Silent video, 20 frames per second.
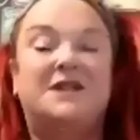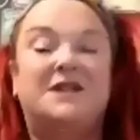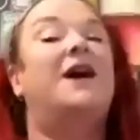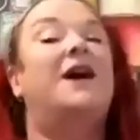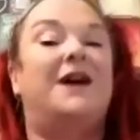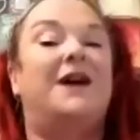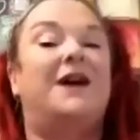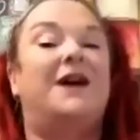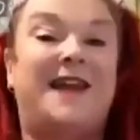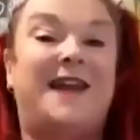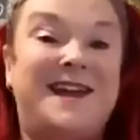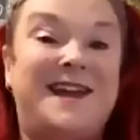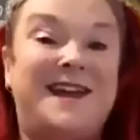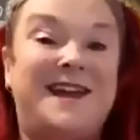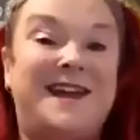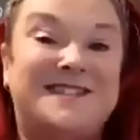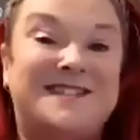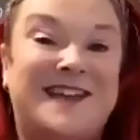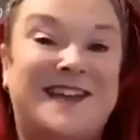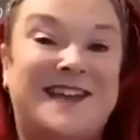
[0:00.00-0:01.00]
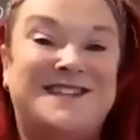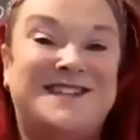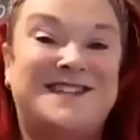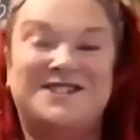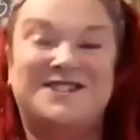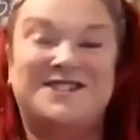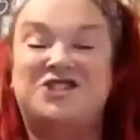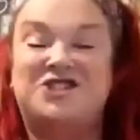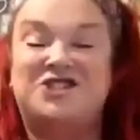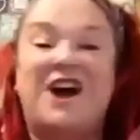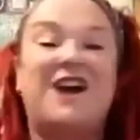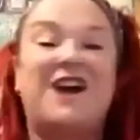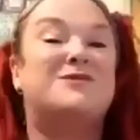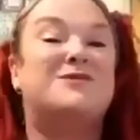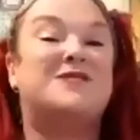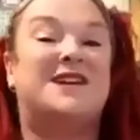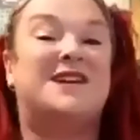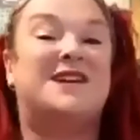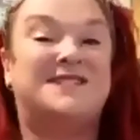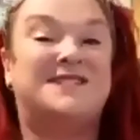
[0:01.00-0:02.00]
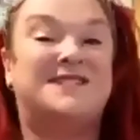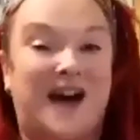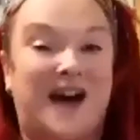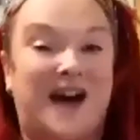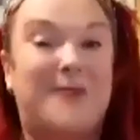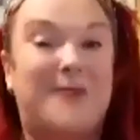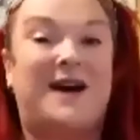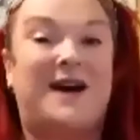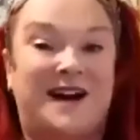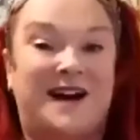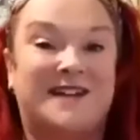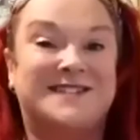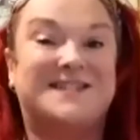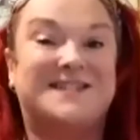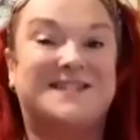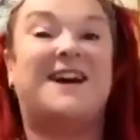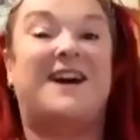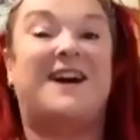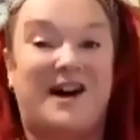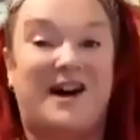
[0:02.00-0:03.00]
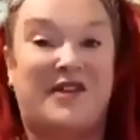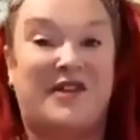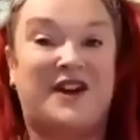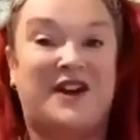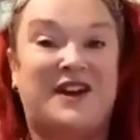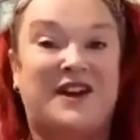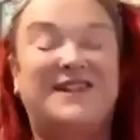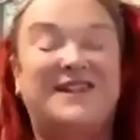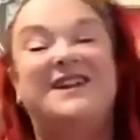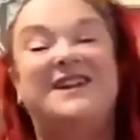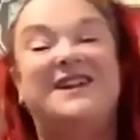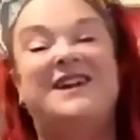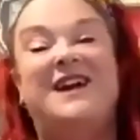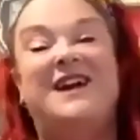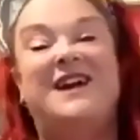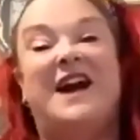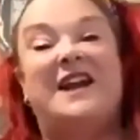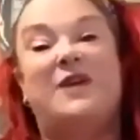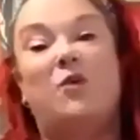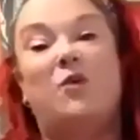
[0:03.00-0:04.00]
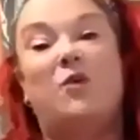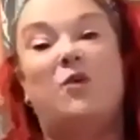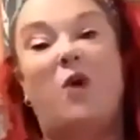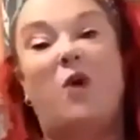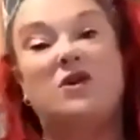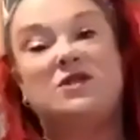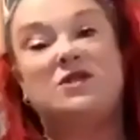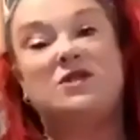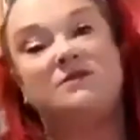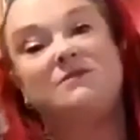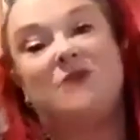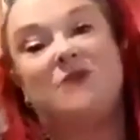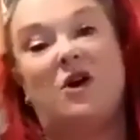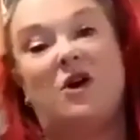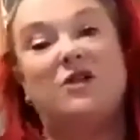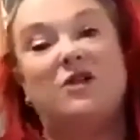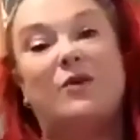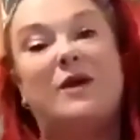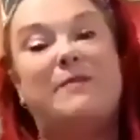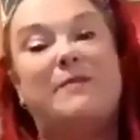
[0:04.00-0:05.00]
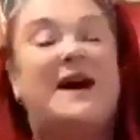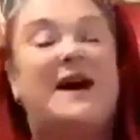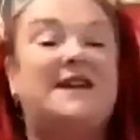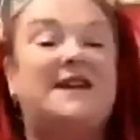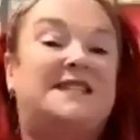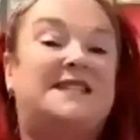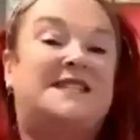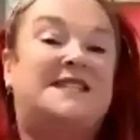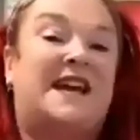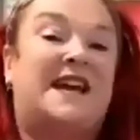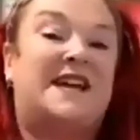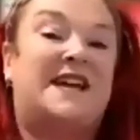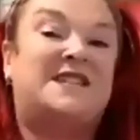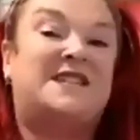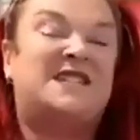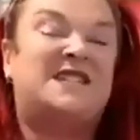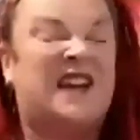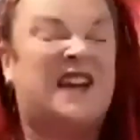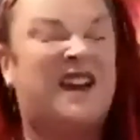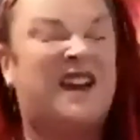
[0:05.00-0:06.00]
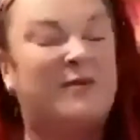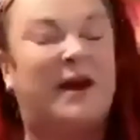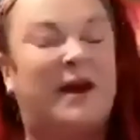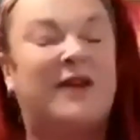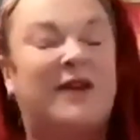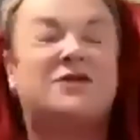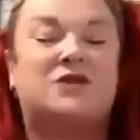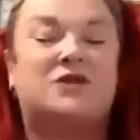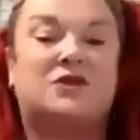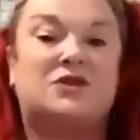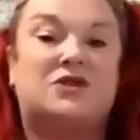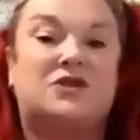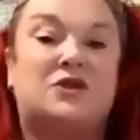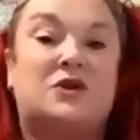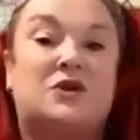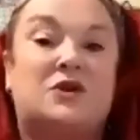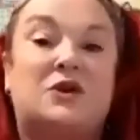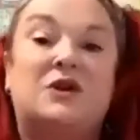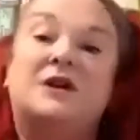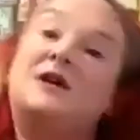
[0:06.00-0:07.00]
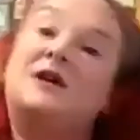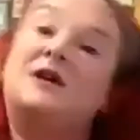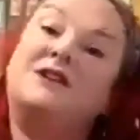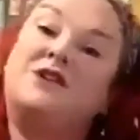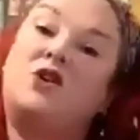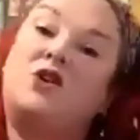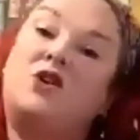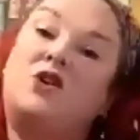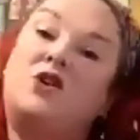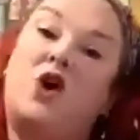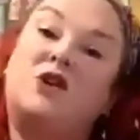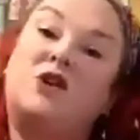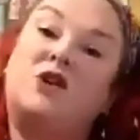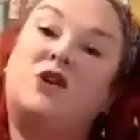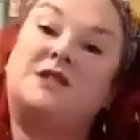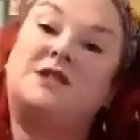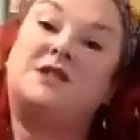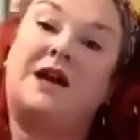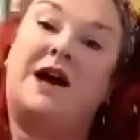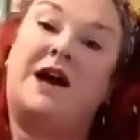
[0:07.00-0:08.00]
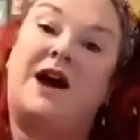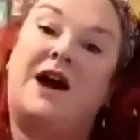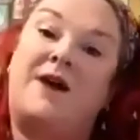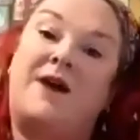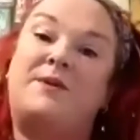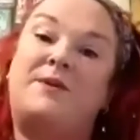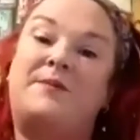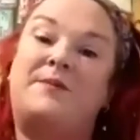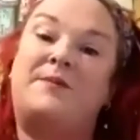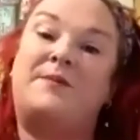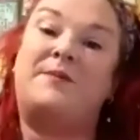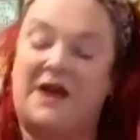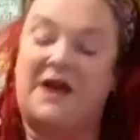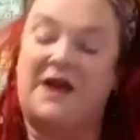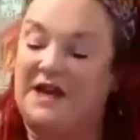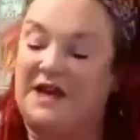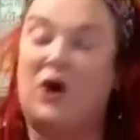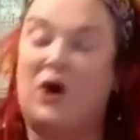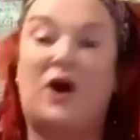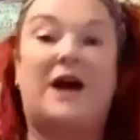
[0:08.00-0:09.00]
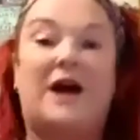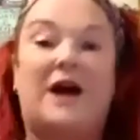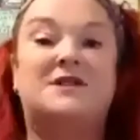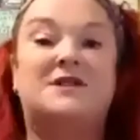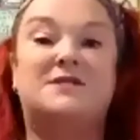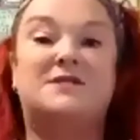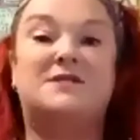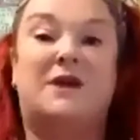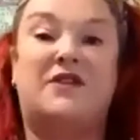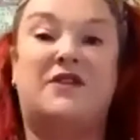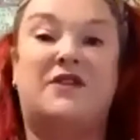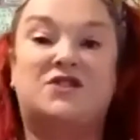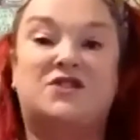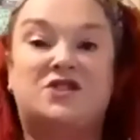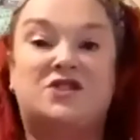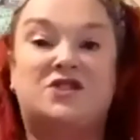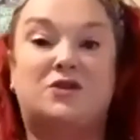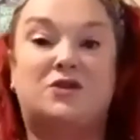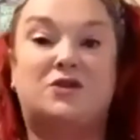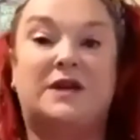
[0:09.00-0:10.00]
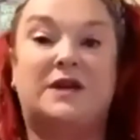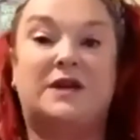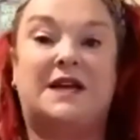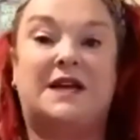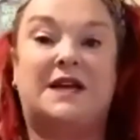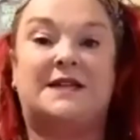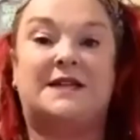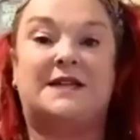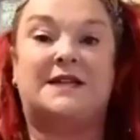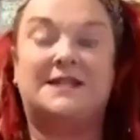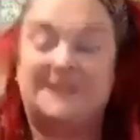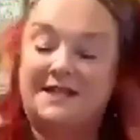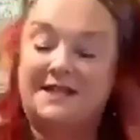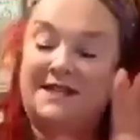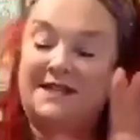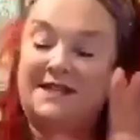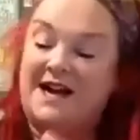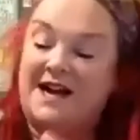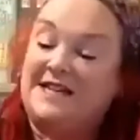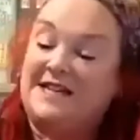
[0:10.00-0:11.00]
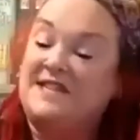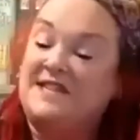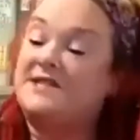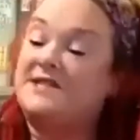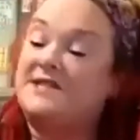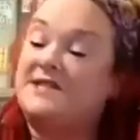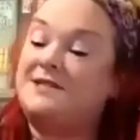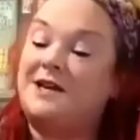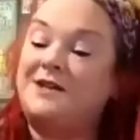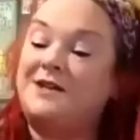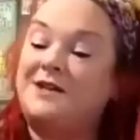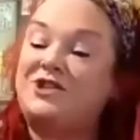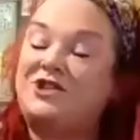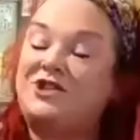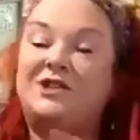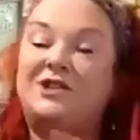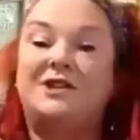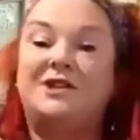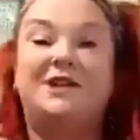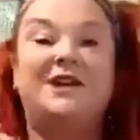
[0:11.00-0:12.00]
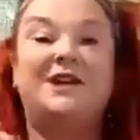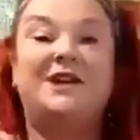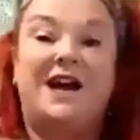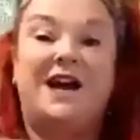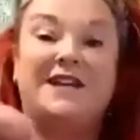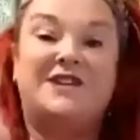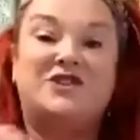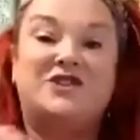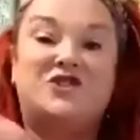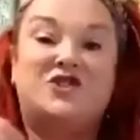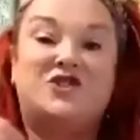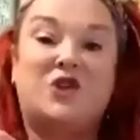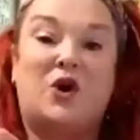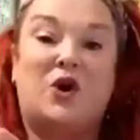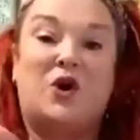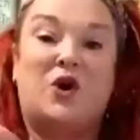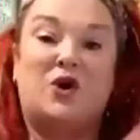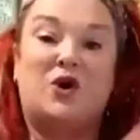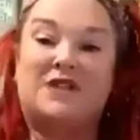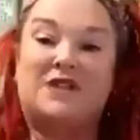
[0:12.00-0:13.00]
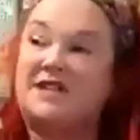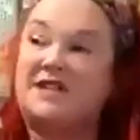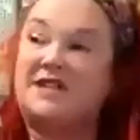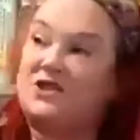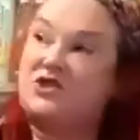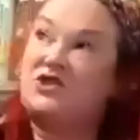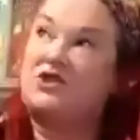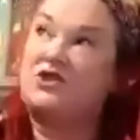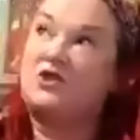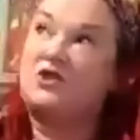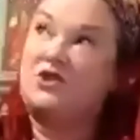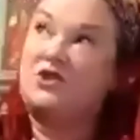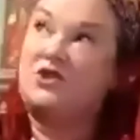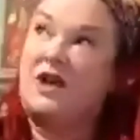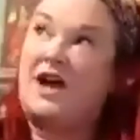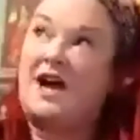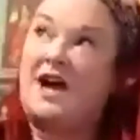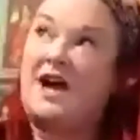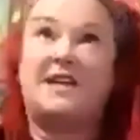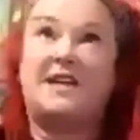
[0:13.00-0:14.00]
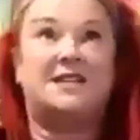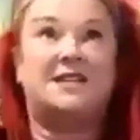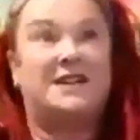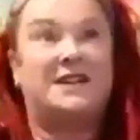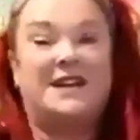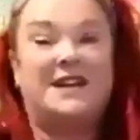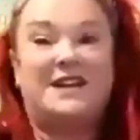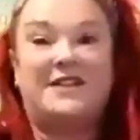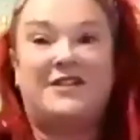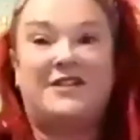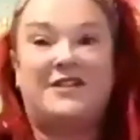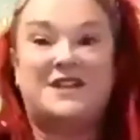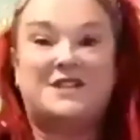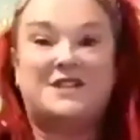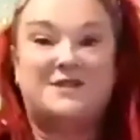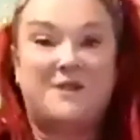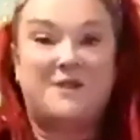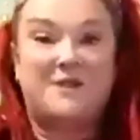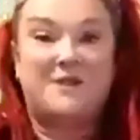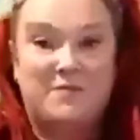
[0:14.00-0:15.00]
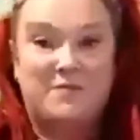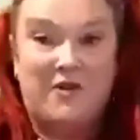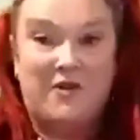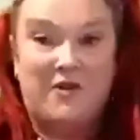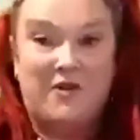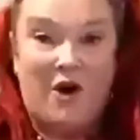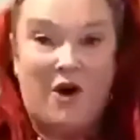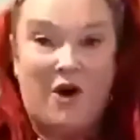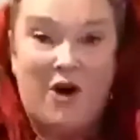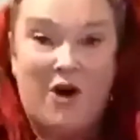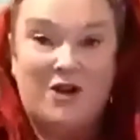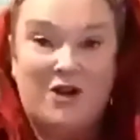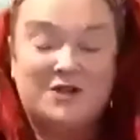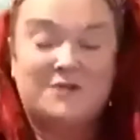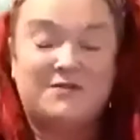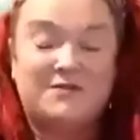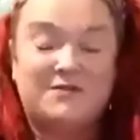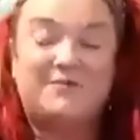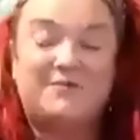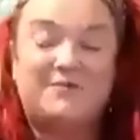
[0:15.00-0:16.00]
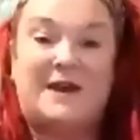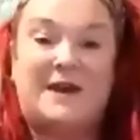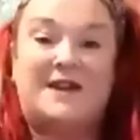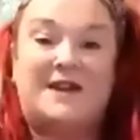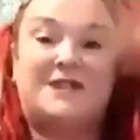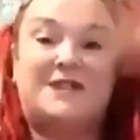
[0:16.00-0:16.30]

And like I said, Jack was a dab hand at Athen, and he walked all the way back to Des, 10 miles or so, got to the camp, and he got out his mother's sewing kit, and he stitched, and he sewed, and he soon had this bra pair of